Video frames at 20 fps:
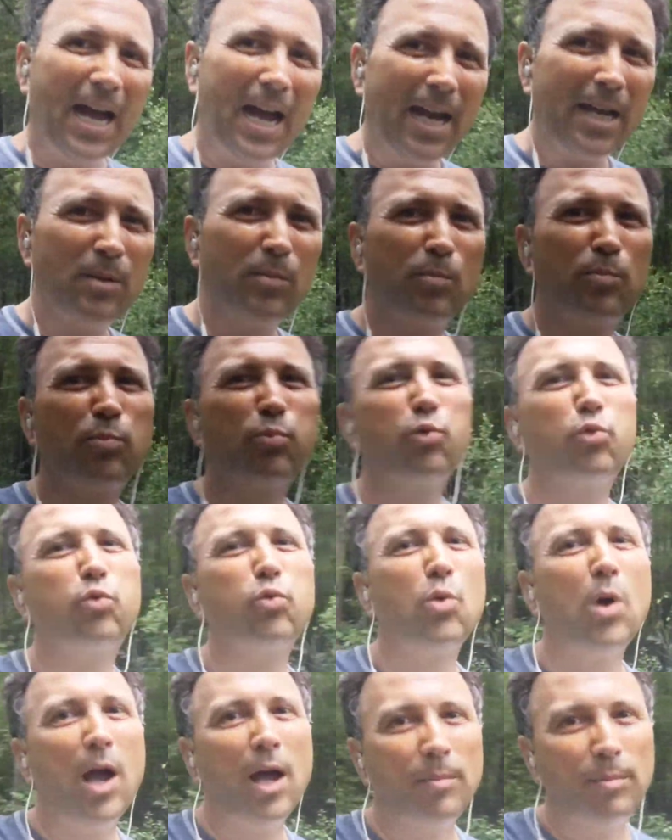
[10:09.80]
I'd
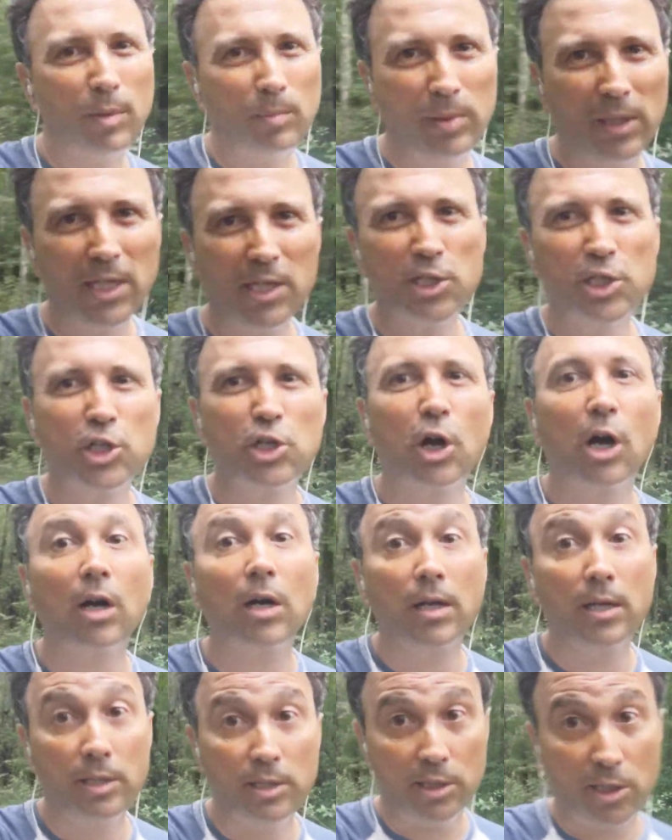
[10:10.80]
probably
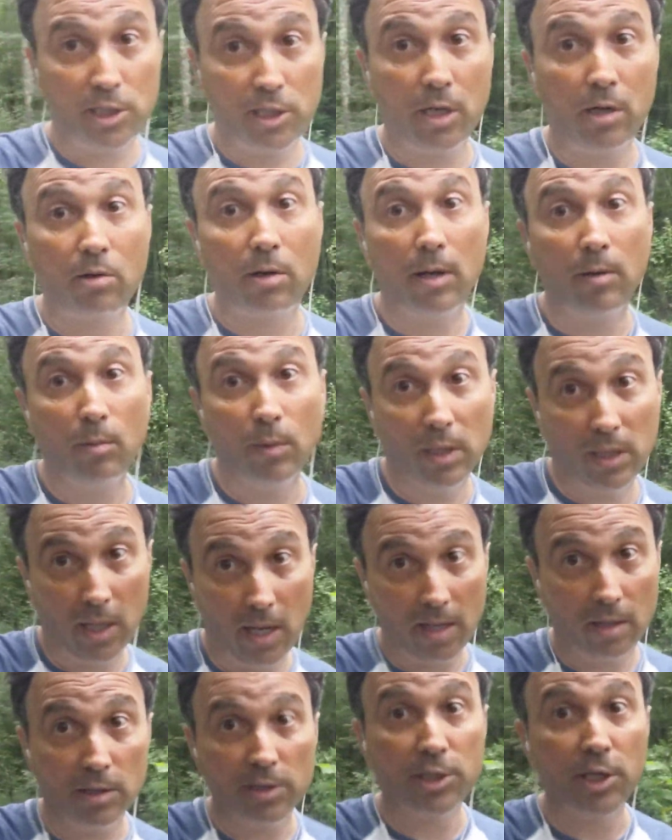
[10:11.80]
start considering what
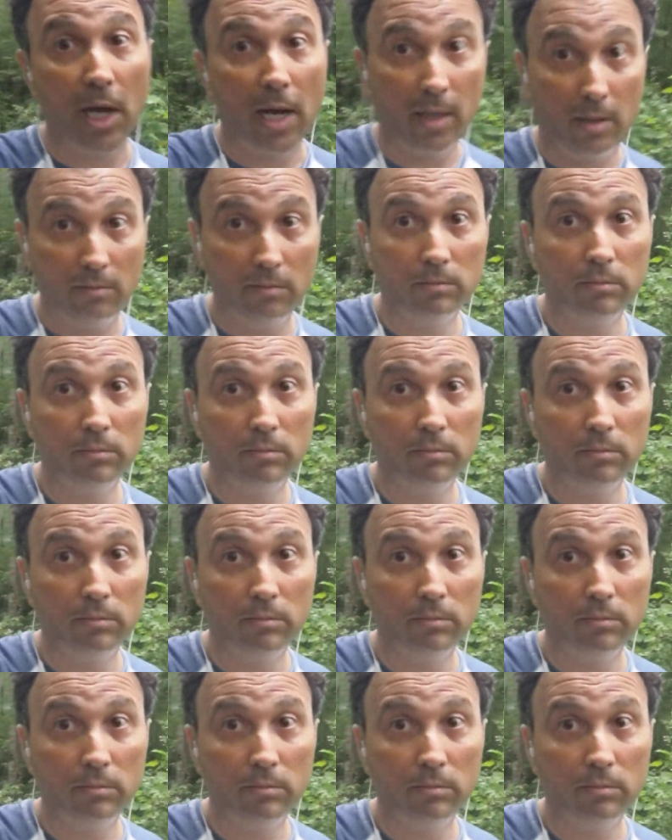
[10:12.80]
they are saying.